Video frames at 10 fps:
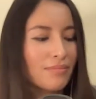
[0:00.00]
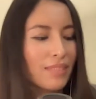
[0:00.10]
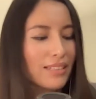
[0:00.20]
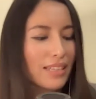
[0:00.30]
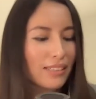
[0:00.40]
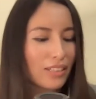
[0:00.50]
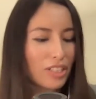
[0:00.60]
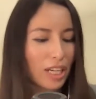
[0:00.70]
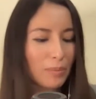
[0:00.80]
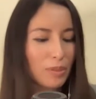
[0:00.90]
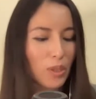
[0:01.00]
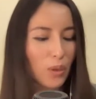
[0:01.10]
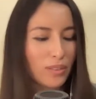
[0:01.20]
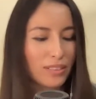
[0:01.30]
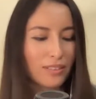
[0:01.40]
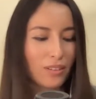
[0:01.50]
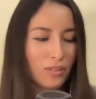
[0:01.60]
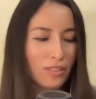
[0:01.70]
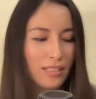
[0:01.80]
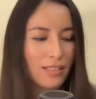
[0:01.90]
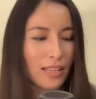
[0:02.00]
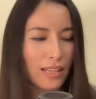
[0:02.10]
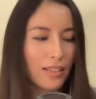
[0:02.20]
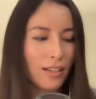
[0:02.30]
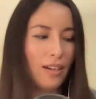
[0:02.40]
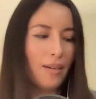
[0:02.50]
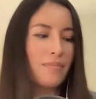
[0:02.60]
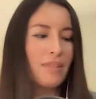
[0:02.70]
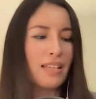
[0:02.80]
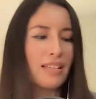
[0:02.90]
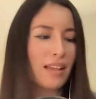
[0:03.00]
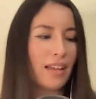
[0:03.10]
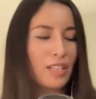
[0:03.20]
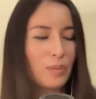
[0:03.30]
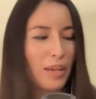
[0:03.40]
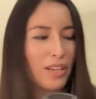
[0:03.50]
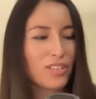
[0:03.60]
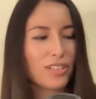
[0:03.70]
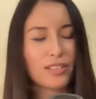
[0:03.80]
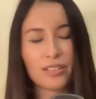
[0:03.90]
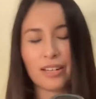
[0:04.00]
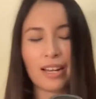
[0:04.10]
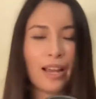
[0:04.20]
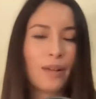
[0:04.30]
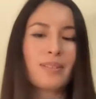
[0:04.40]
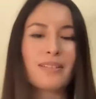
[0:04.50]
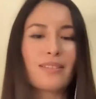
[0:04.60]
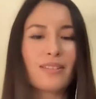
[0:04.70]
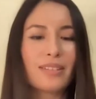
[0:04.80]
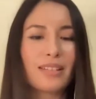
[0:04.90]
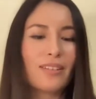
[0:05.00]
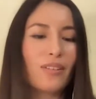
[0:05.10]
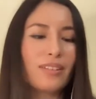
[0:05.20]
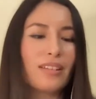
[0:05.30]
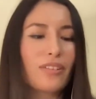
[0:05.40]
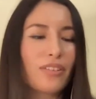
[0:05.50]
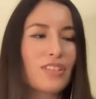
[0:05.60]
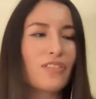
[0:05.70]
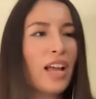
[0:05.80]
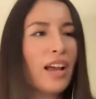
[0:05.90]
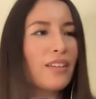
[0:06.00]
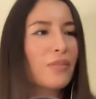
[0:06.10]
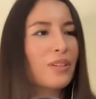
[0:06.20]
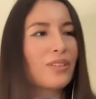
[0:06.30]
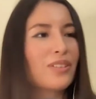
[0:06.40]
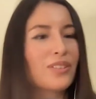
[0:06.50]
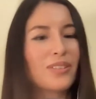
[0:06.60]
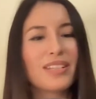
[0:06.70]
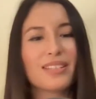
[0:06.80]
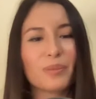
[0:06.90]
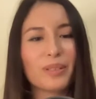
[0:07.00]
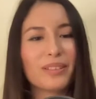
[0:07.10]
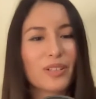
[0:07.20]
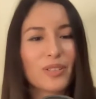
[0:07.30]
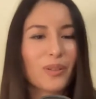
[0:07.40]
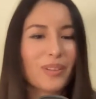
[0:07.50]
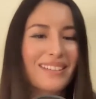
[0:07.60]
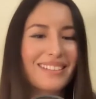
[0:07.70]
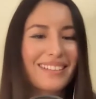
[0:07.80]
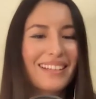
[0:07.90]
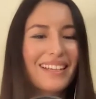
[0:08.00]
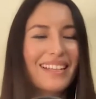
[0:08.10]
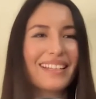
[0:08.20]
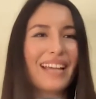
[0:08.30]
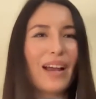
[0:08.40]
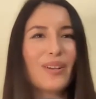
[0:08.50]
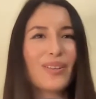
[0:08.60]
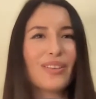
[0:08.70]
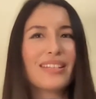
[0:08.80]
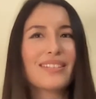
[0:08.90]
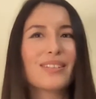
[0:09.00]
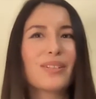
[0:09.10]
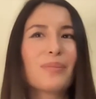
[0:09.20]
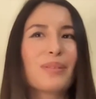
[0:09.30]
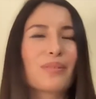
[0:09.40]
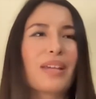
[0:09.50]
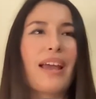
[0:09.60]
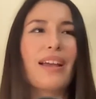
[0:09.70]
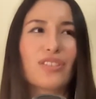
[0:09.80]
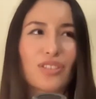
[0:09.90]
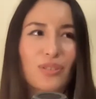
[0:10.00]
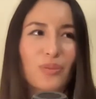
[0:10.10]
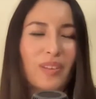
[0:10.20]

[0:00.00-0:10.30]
they take their time to go on this like science pages or in accounts and start saying, oh, the Earth is flat, we don't do this, there's no this. And like, how do you think is going to be the reaction